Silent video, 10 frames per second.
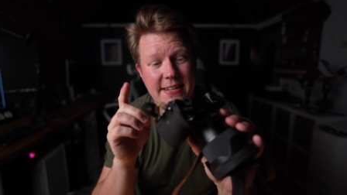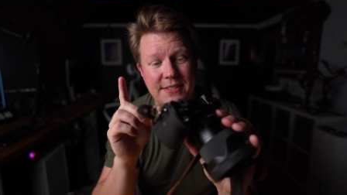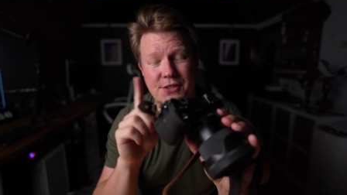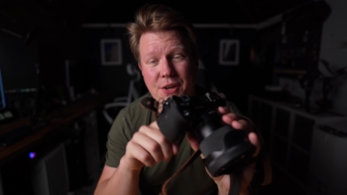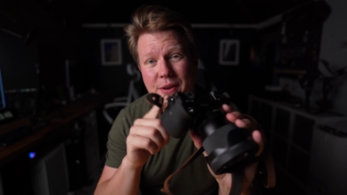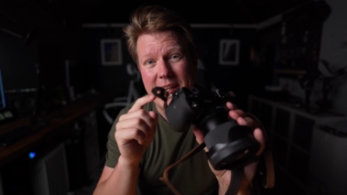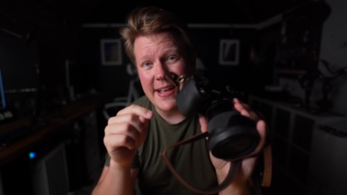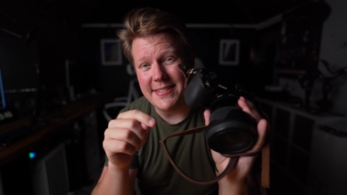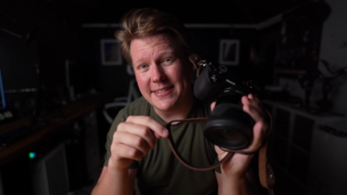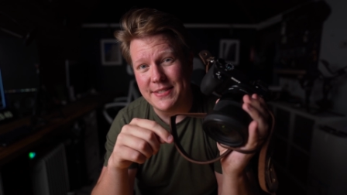is a Sony
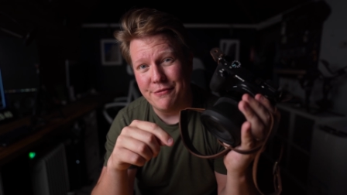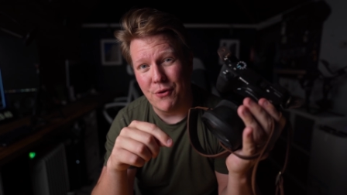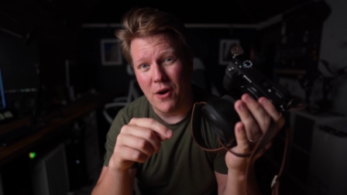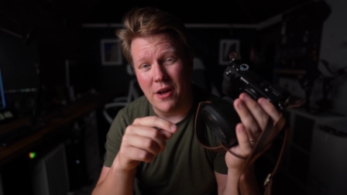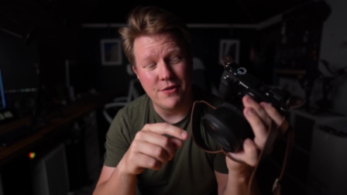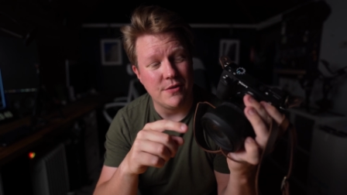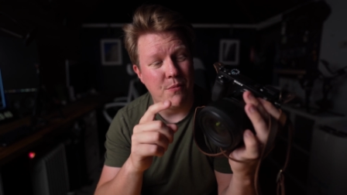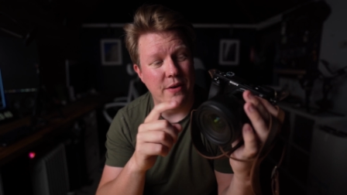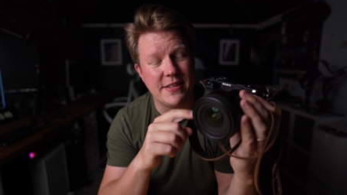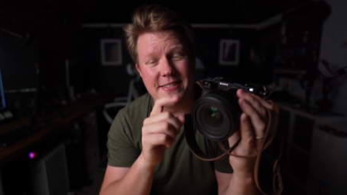
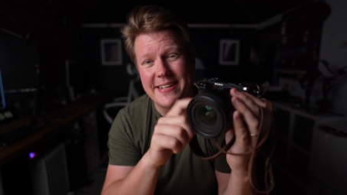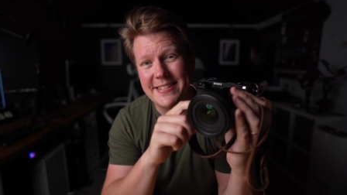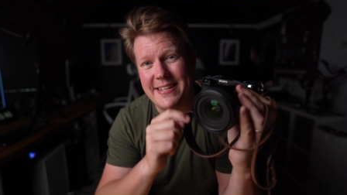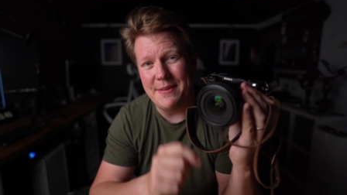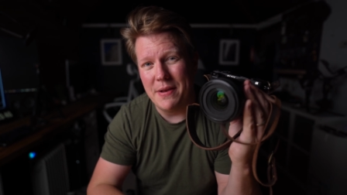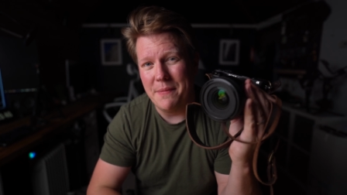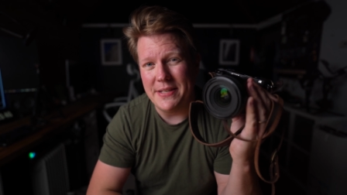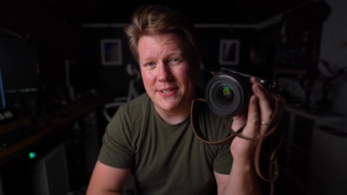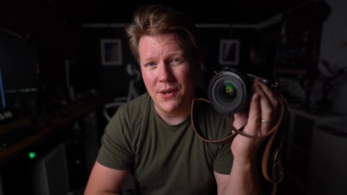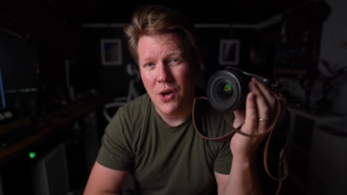a6400 with a
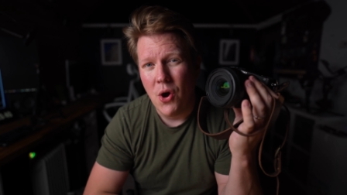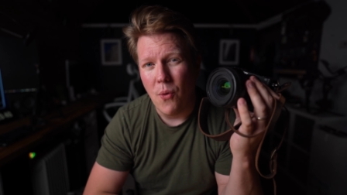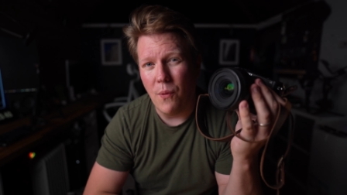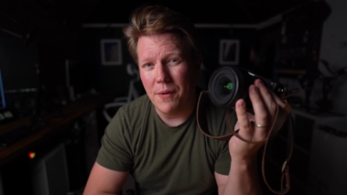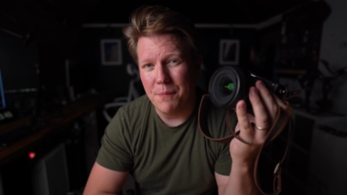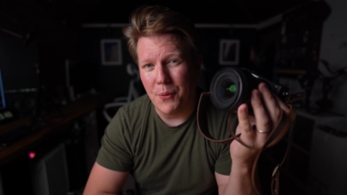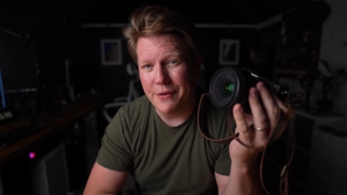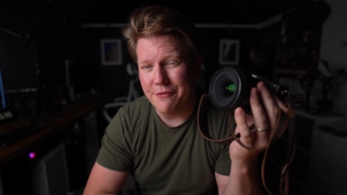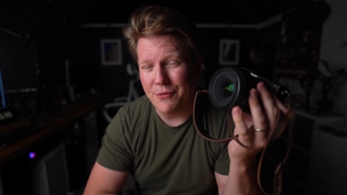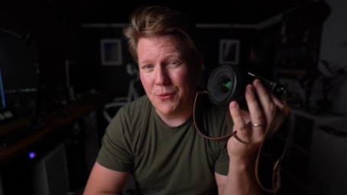16mm
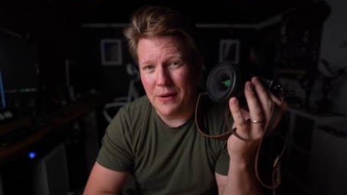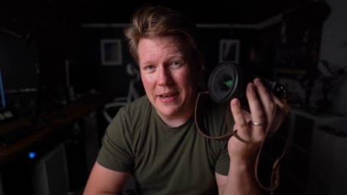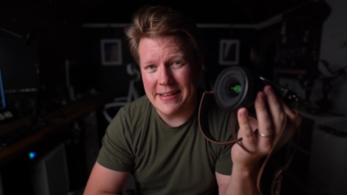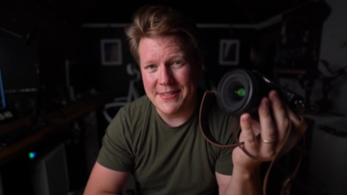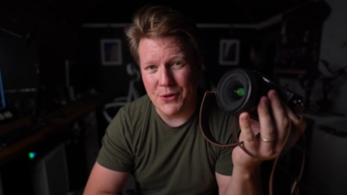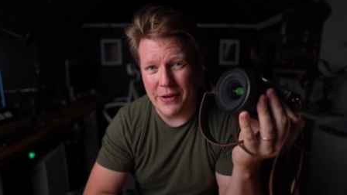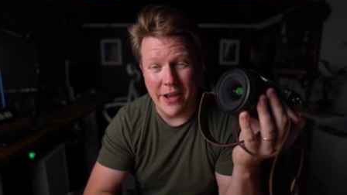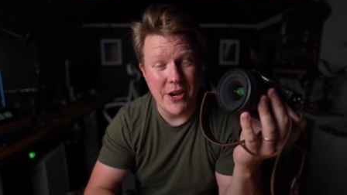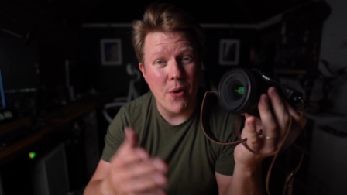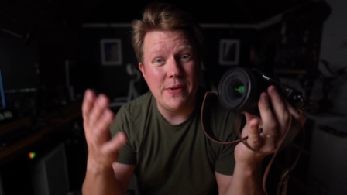1.4 lens on it.
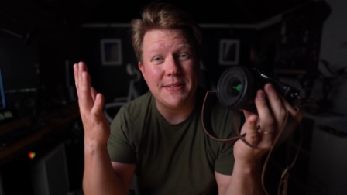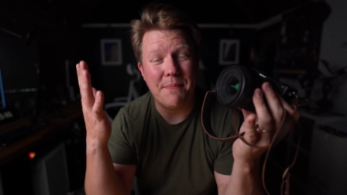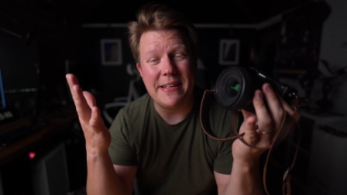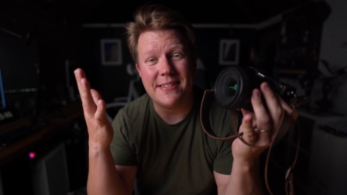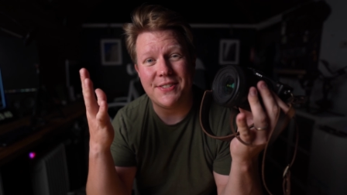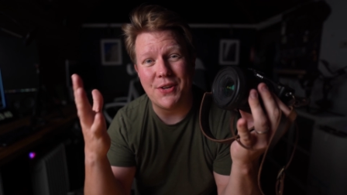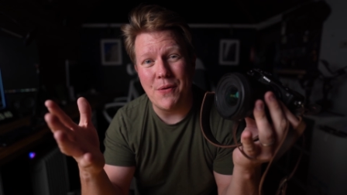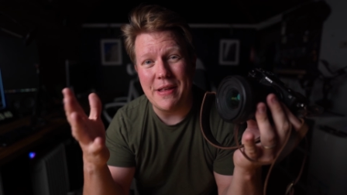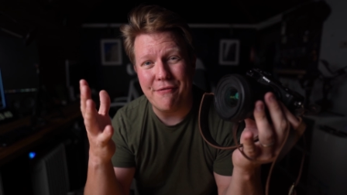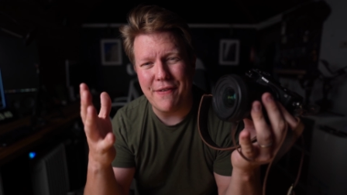I know he's a big
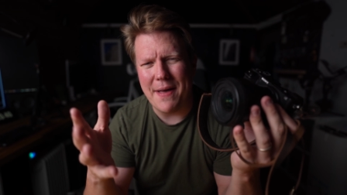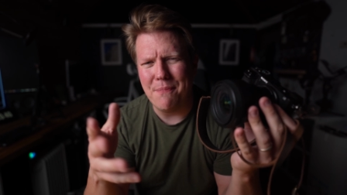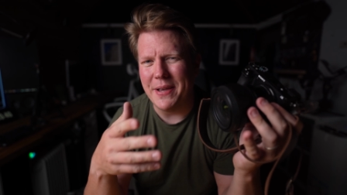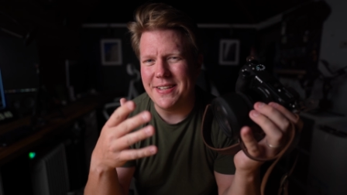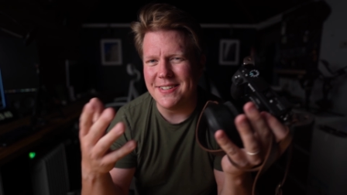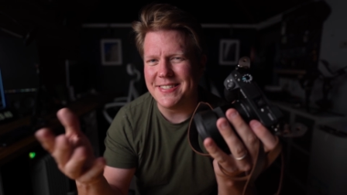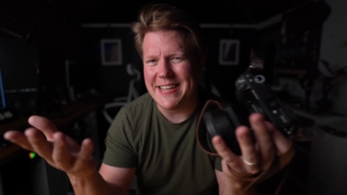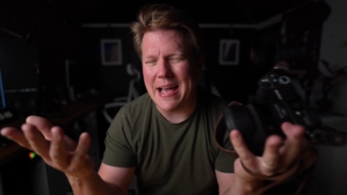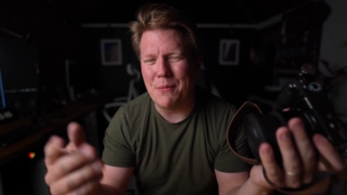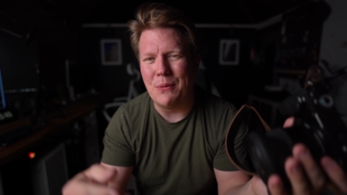Sony fan, but he does
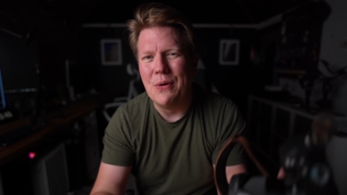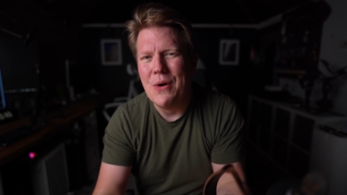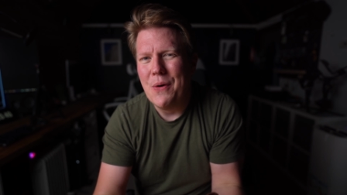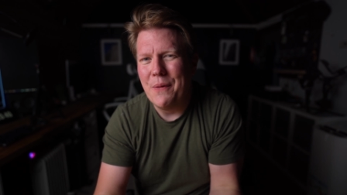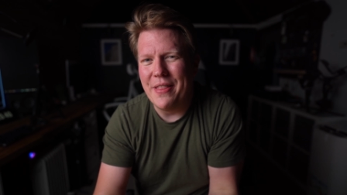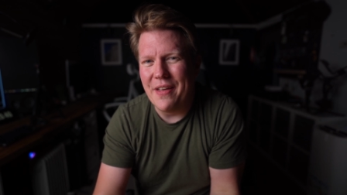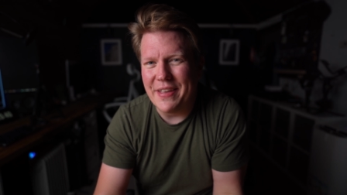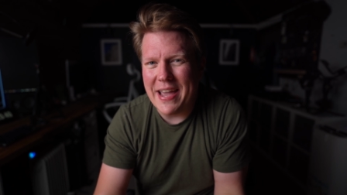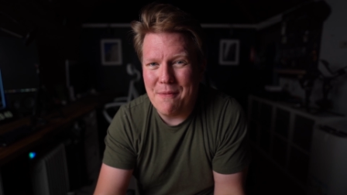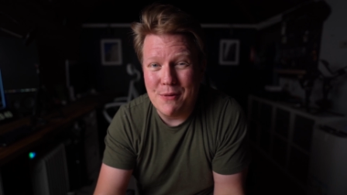dabble with
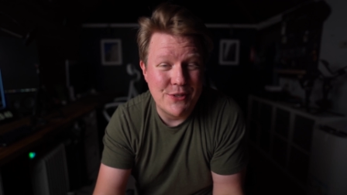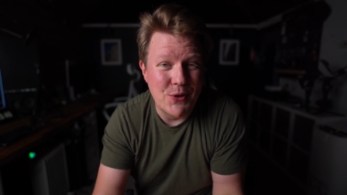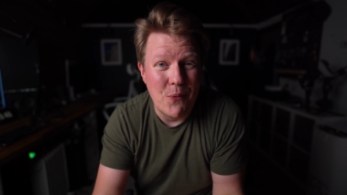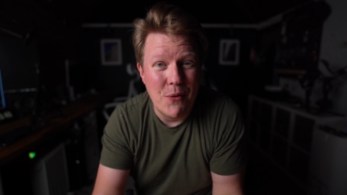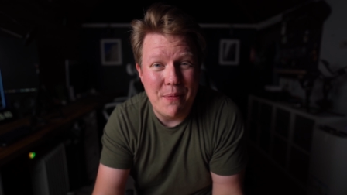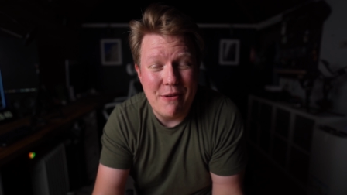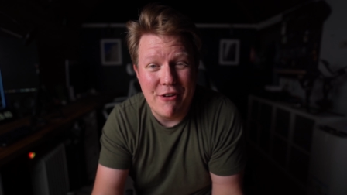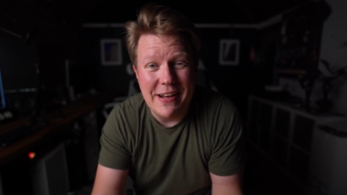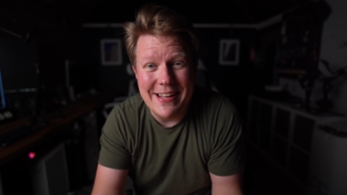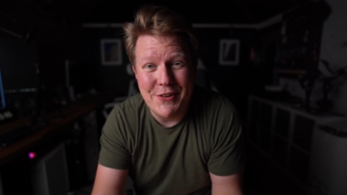other cameras, so I would be
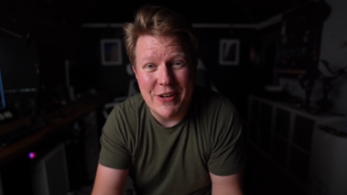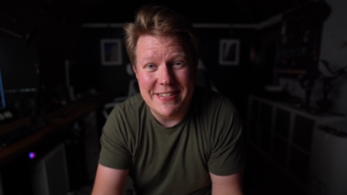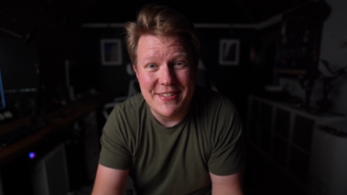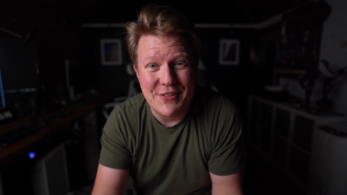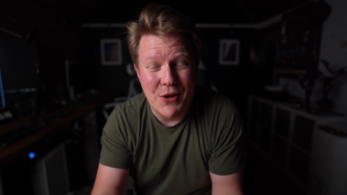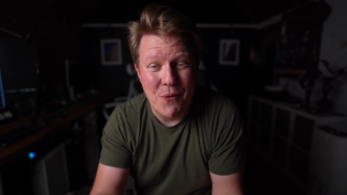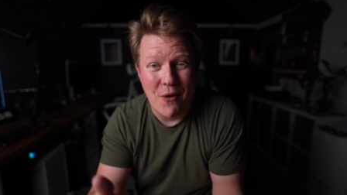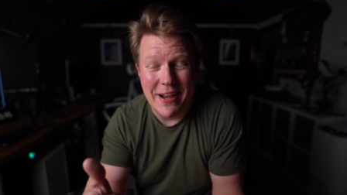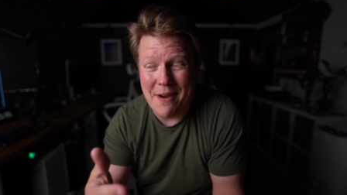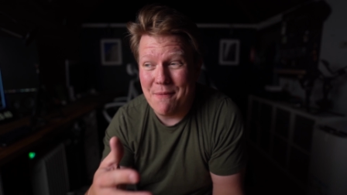really interested to know
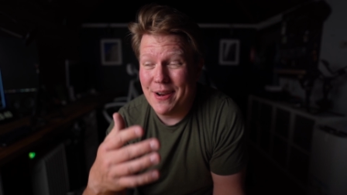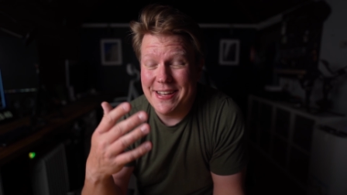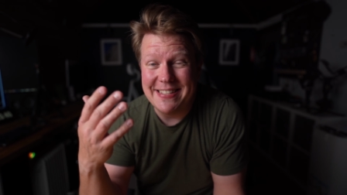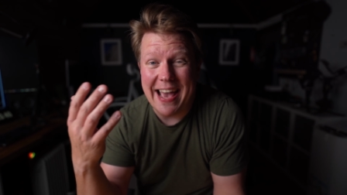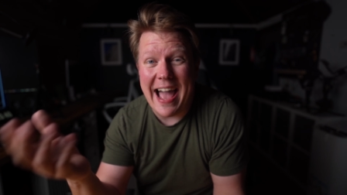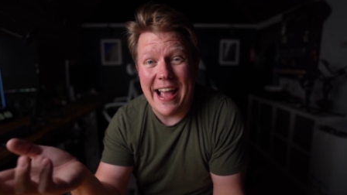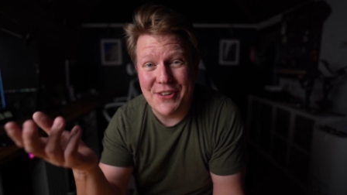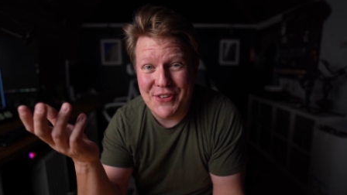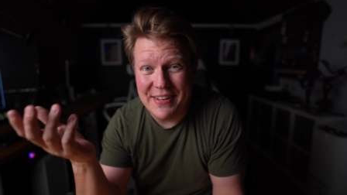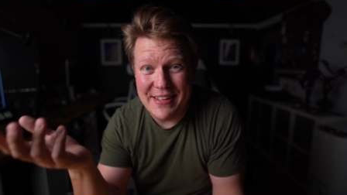what camera he's
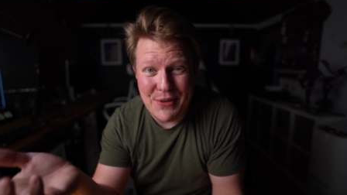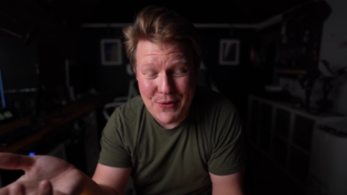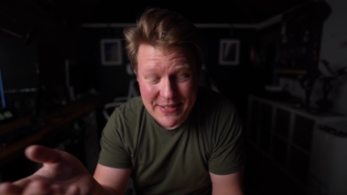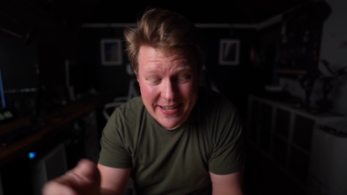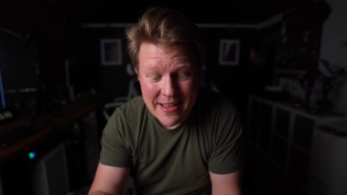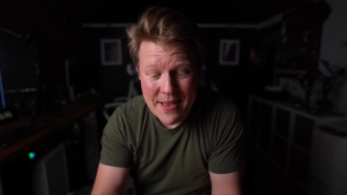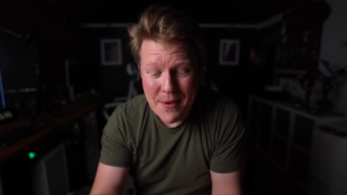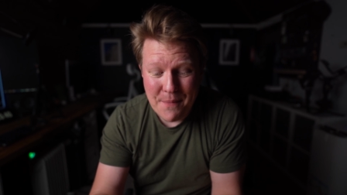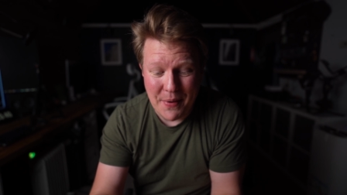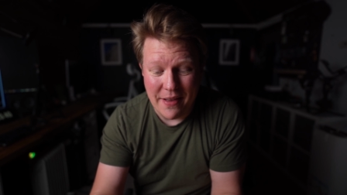actually using,
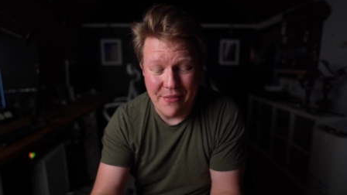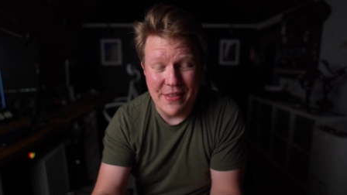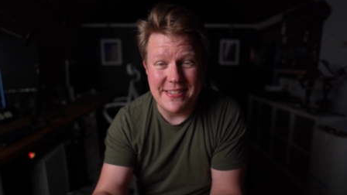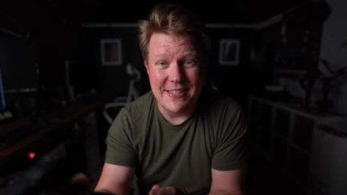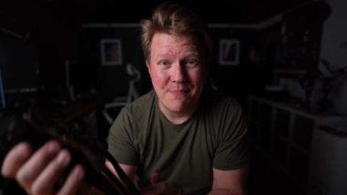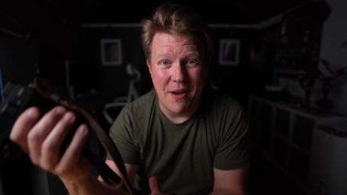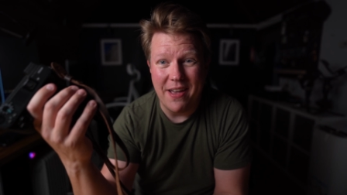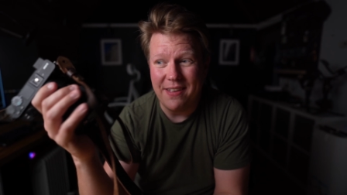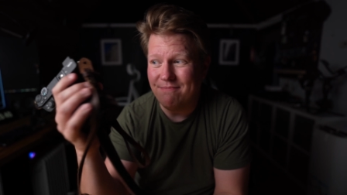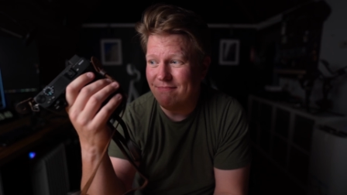but this is
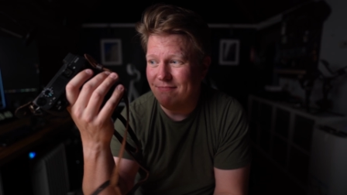my